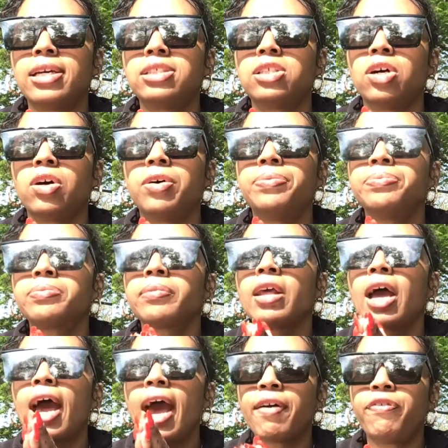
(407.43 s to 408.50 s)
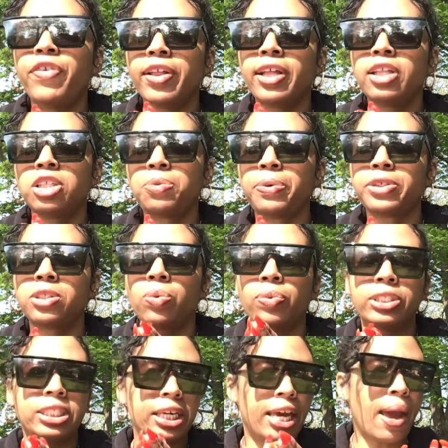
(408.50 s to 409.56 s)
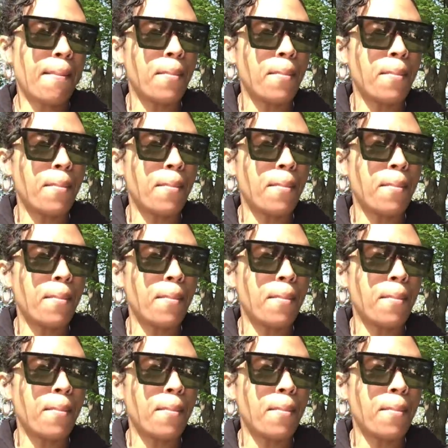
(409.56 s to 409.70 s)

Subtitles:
So I feel like this person wants to get